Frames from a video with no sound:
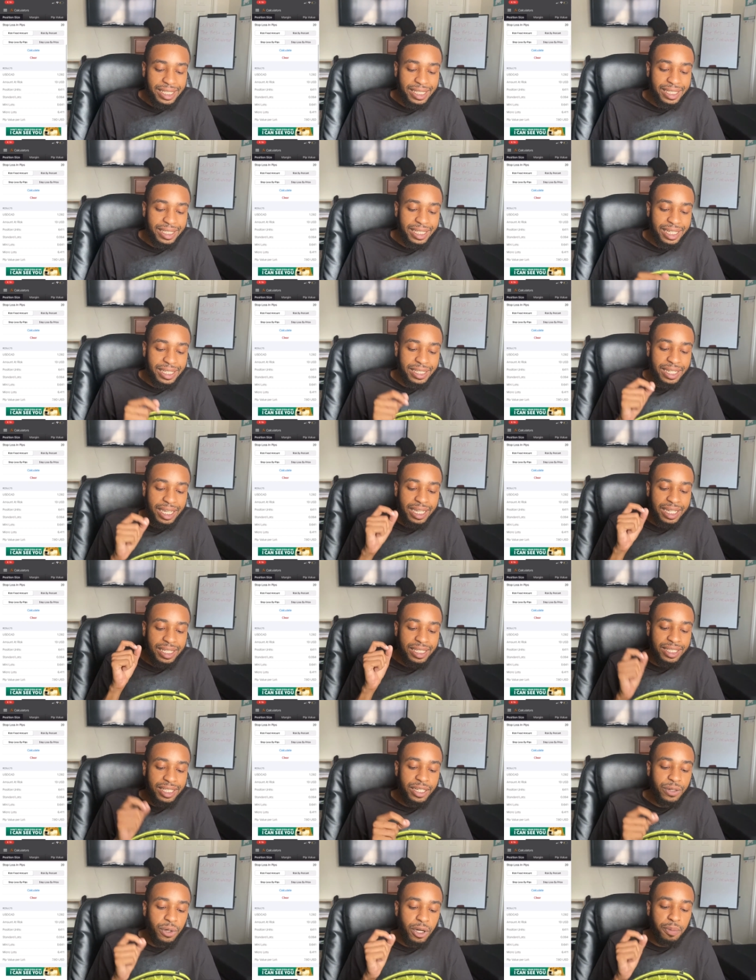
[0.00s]
it says
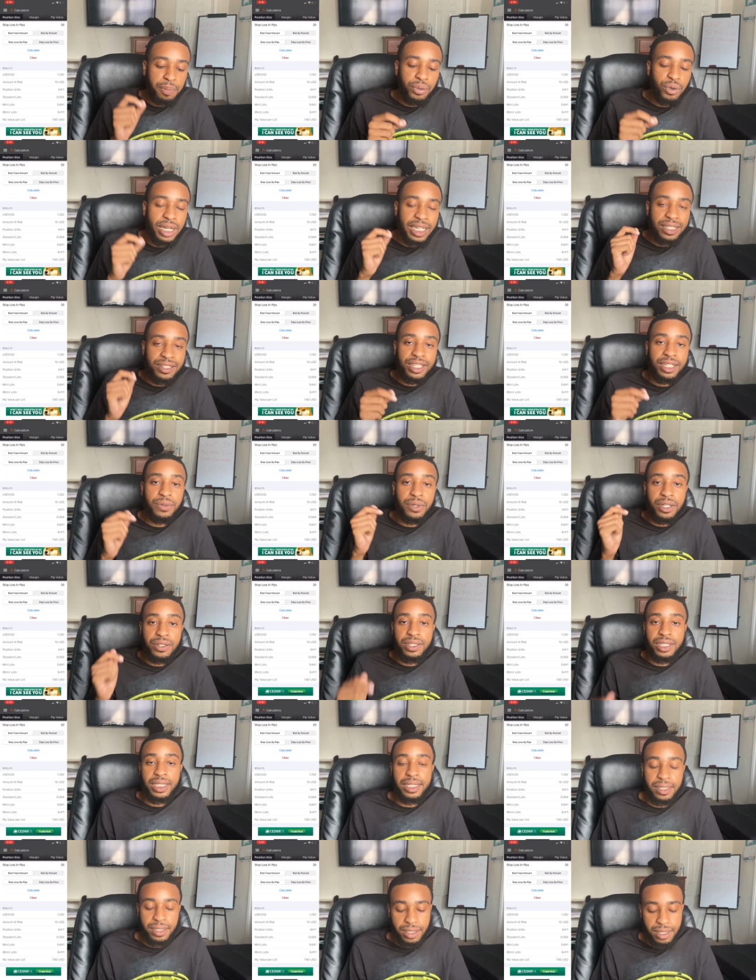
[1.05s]

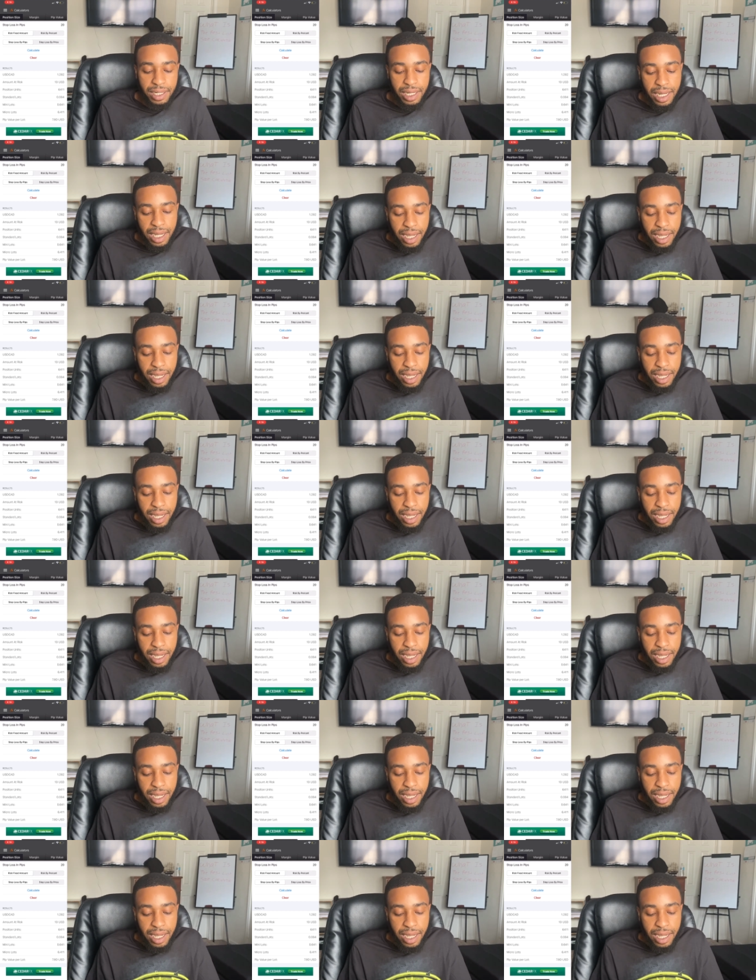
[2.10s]
0.06.